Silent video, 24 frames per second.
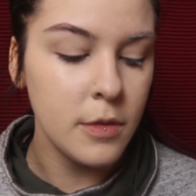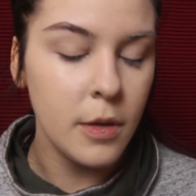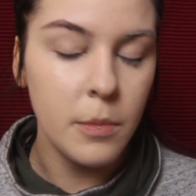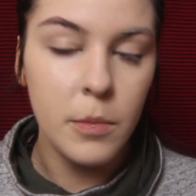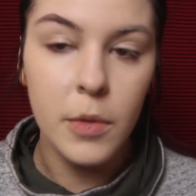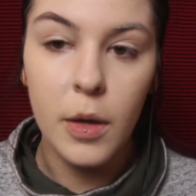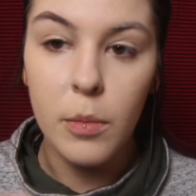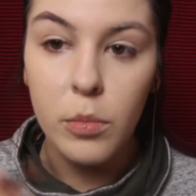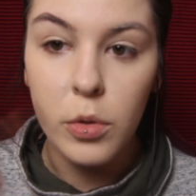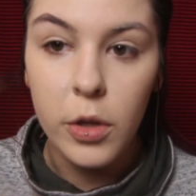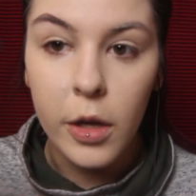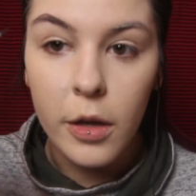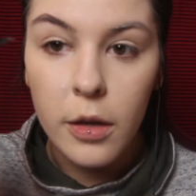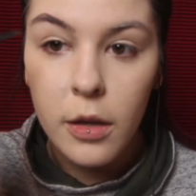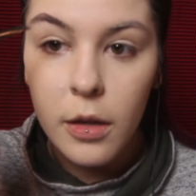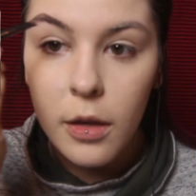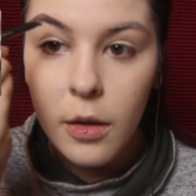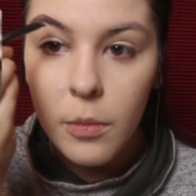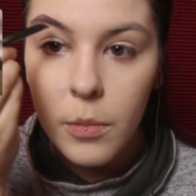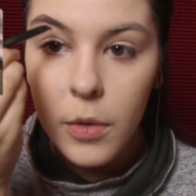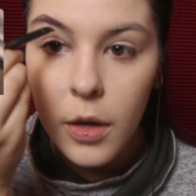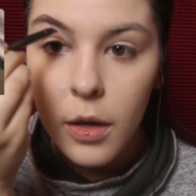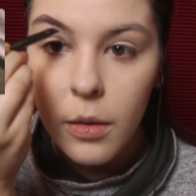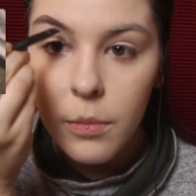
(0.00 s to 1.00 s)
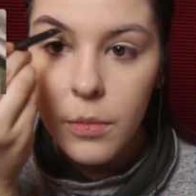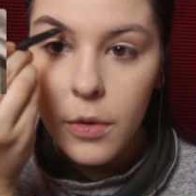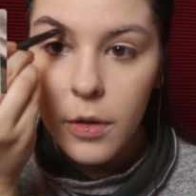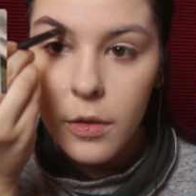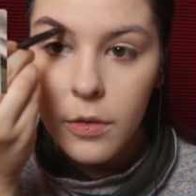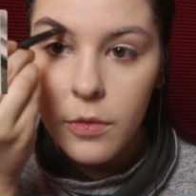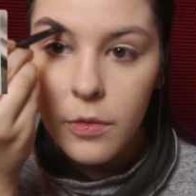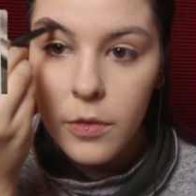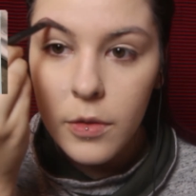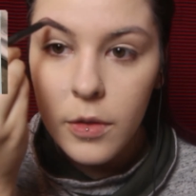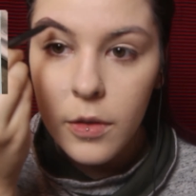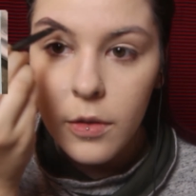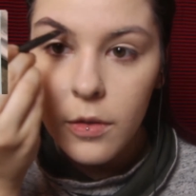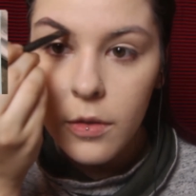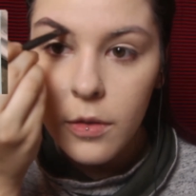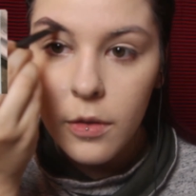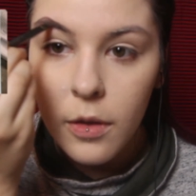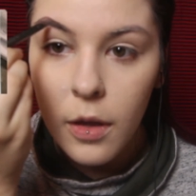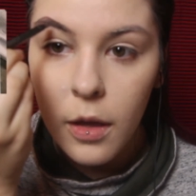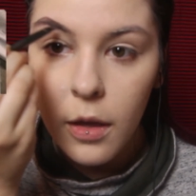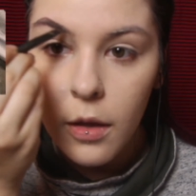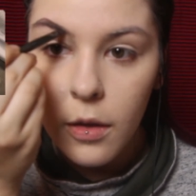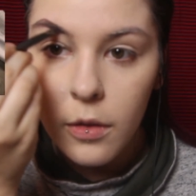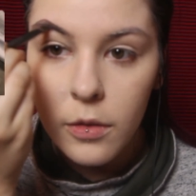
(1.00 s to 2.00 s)
I'm not blocking out my eyebrows for this.
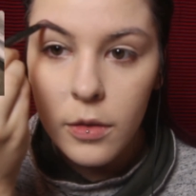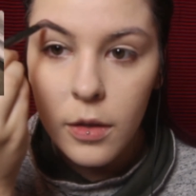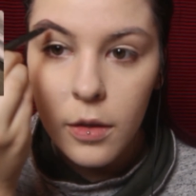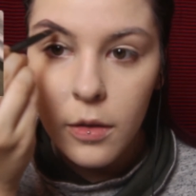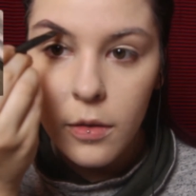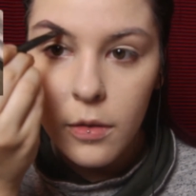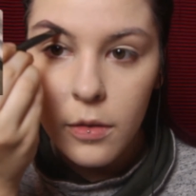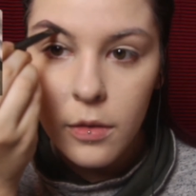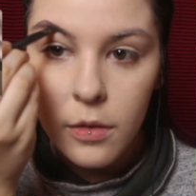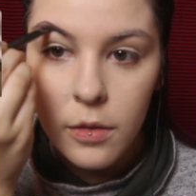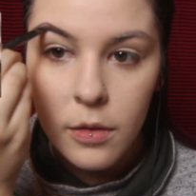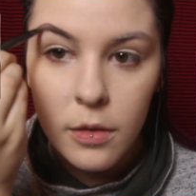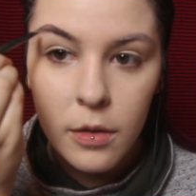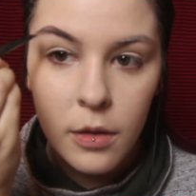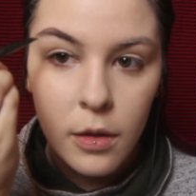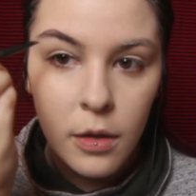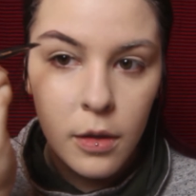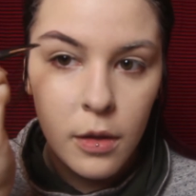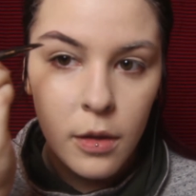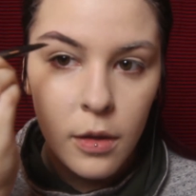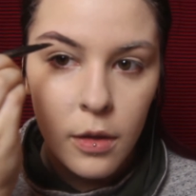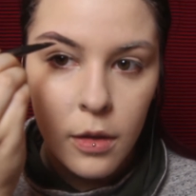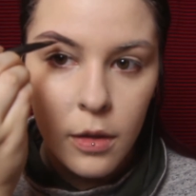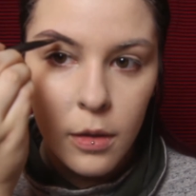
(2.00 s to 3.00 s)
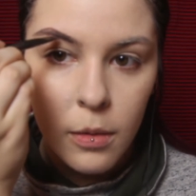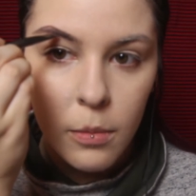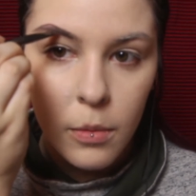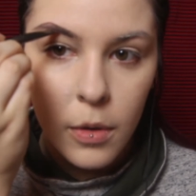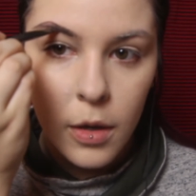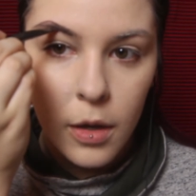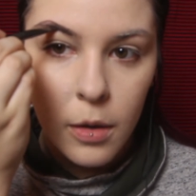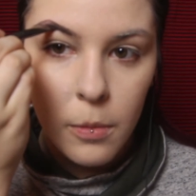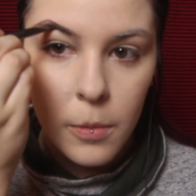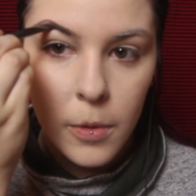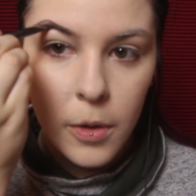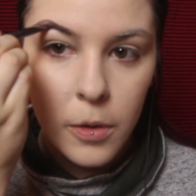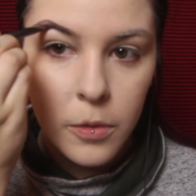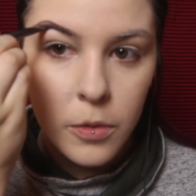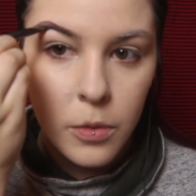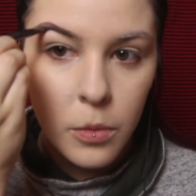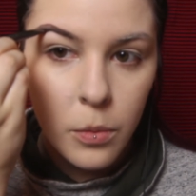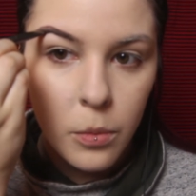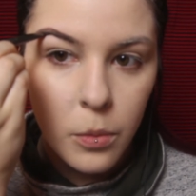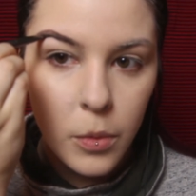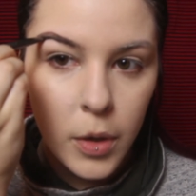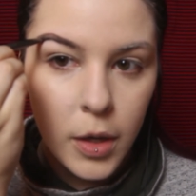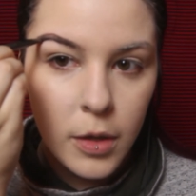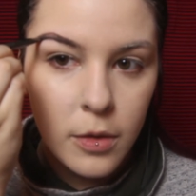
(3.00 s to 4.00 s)
Hell no. My eyebrows are
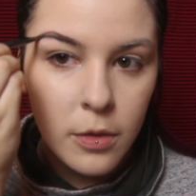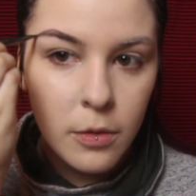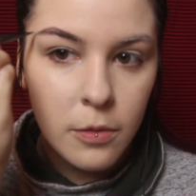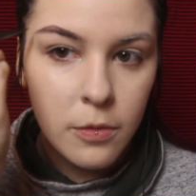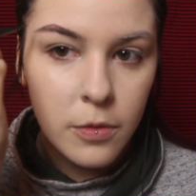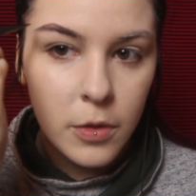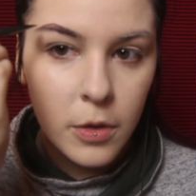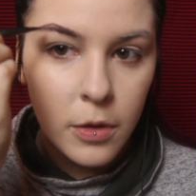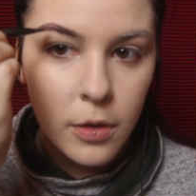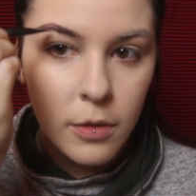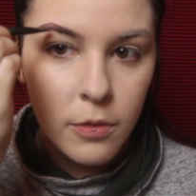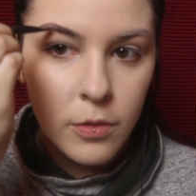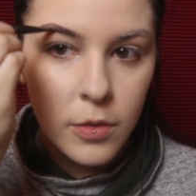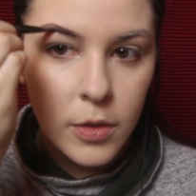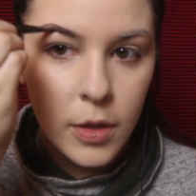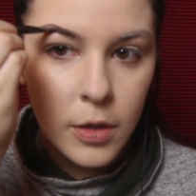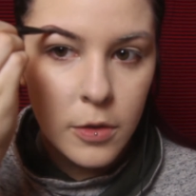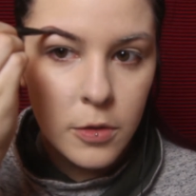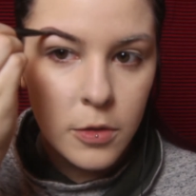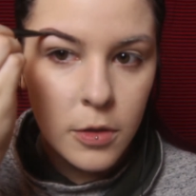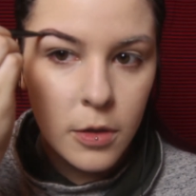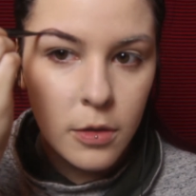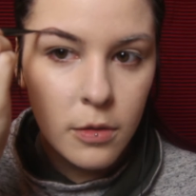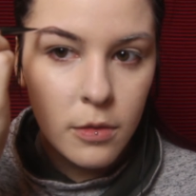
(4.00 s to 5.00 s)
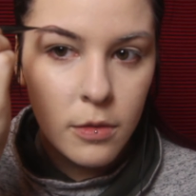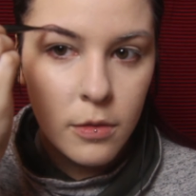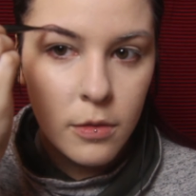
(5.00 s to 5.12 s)
way too furry for that shit.